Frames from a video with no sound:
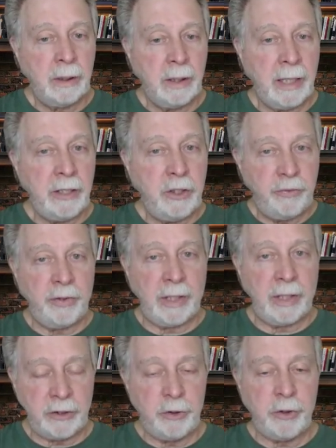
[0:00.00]
And do you feel
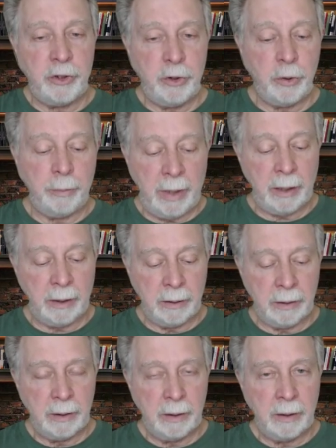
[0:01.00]
like you can do it
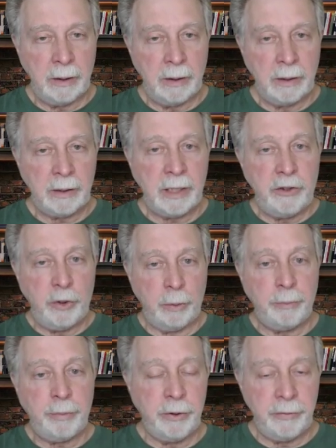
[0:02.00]
better? Can you
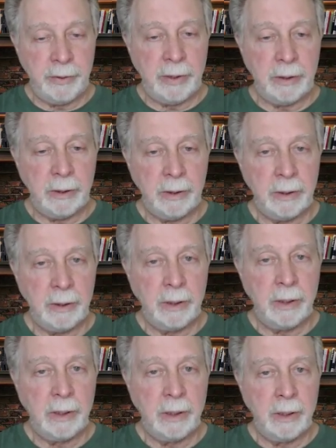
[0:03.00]
improve it?
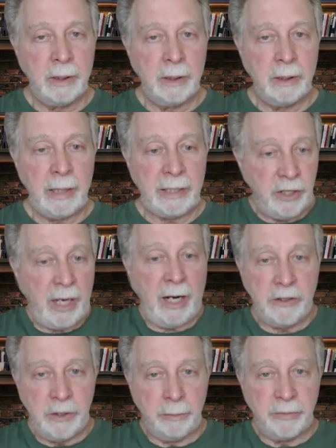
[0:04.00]
I
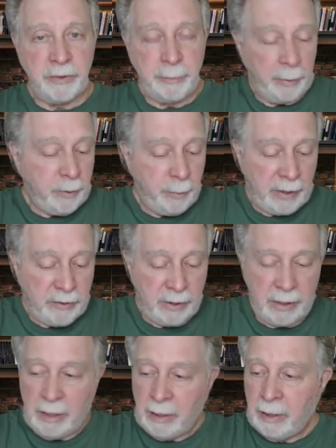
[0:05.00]
challenge them. Some of them come back and
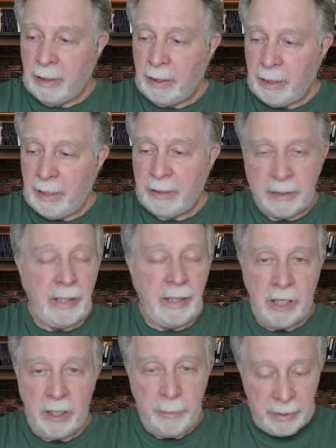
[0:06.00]
say, and they
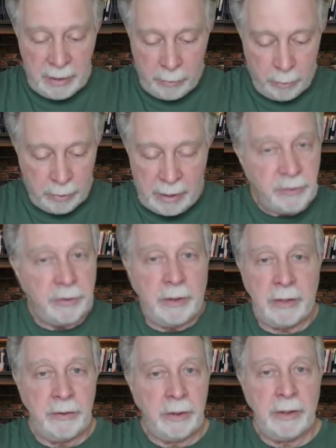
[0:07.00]
tell me, and they went down and says,
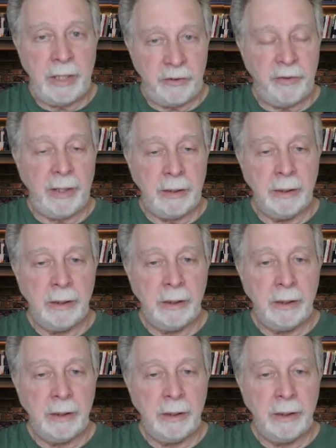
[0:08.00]
that's fine.